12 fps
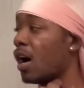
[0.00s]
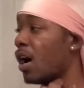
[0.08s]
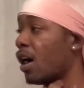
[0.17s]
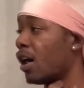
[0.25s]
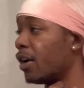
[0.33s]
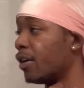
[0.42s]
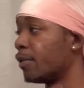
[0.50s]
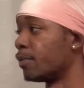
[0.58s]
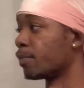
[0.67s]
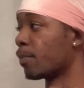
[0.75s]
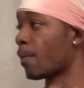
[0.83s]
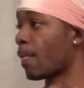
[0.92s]
I
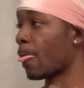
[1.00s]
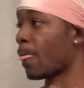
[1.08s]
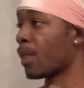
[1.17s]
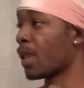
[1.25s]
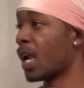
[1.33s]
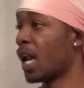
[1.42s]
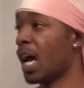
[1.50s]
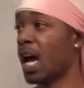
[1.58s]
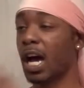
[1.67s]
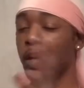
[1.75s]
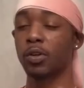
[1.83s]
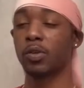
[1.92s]

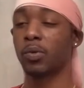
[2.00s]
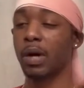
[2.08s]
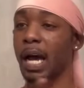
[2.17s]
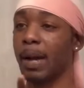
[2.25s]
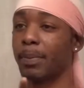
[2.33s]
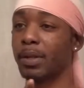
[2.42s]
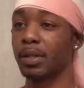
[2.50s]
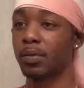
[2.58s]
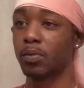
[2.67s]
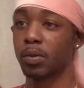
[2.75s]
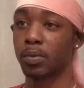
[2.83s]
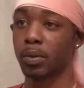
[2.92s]
don't know what
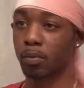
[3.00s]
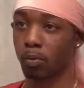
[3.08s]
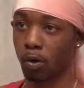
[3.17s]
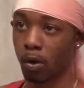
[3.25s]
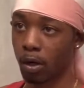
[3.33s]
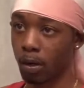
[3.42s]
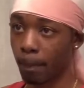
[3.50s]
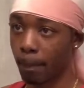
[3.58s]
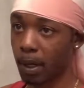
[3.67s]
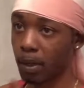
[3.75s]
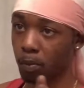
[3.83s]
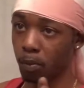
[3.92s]
happened, what went wrong,
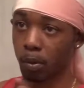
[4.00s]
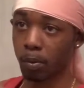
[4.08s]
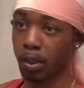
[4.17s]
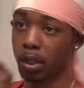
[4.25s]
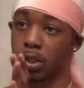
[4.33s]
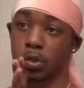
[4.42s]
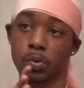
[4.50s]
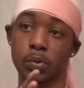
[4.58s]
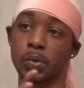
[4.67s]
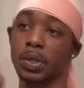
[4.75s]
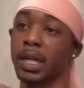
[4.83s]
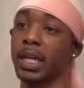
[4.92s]
but what we're gonna do
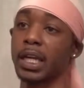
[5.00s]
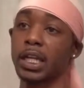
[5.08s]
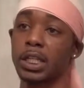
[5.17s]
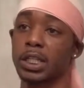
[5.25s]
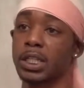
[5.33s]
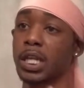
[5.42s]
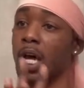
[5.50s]
today is